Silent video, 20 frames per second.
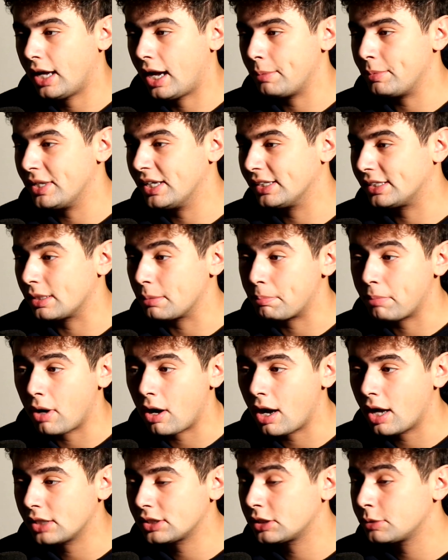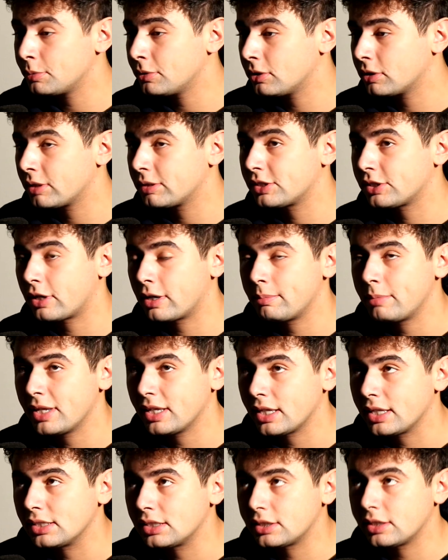I mean, is it possible to start
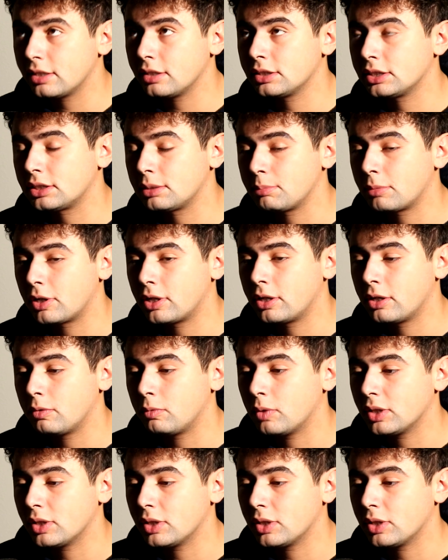making sales tomorrow?